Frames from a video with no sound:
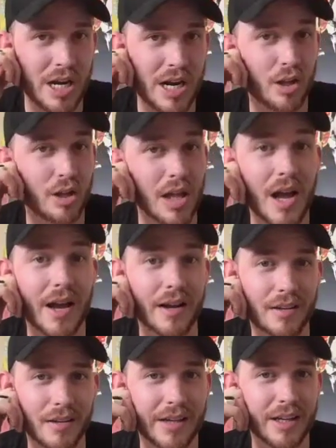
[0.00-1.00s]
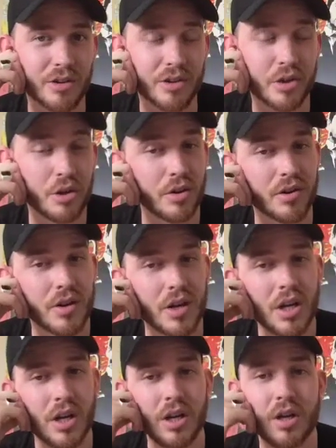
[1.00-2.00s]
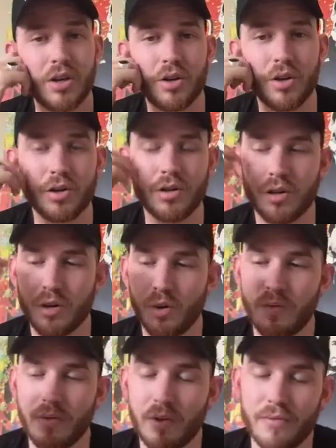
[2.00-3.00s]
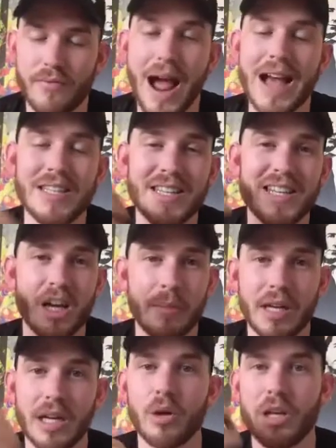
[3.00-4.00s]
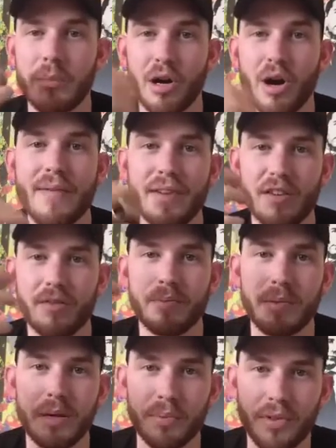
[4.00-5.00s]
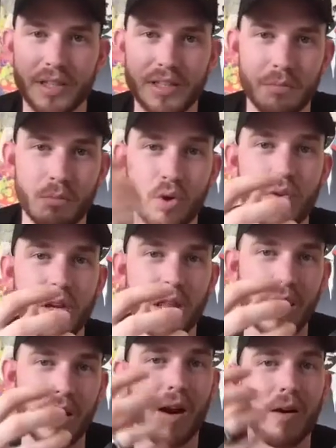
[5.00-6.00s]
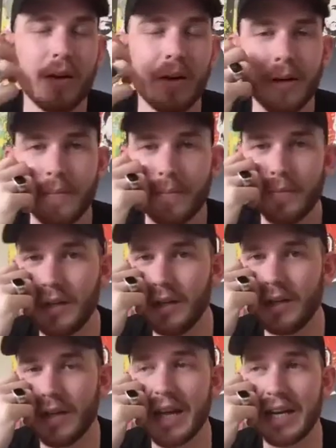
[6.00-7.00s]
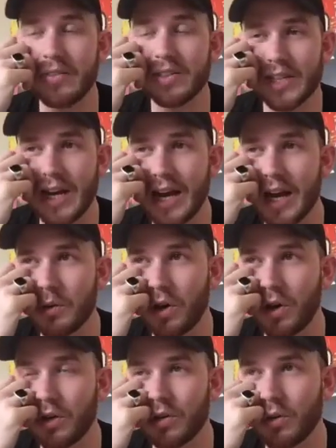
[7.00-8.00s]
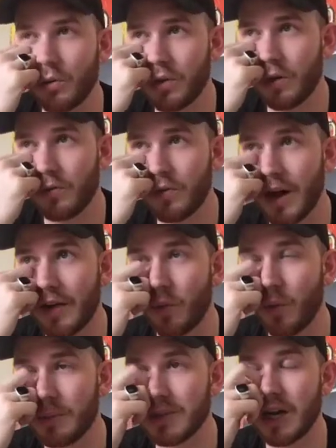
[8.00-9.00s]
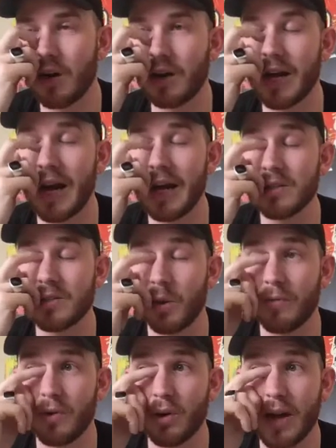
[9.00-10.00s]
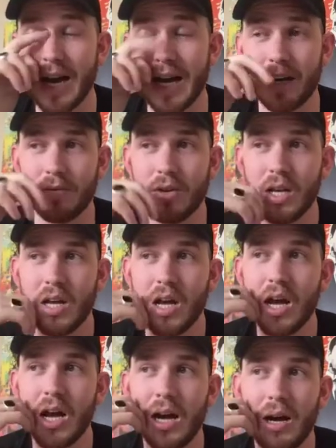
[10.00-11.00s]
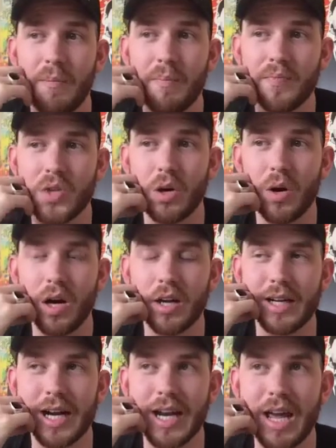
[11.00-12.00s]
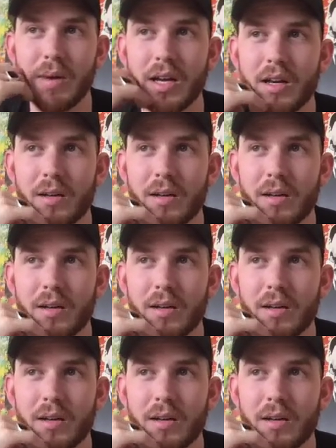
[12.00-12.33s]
online. Like you're fastly coming into a demographic of people that's moving there. And even today, I would argue, if you don't have a website, you're a dinosaur. If you don't have, a dynamic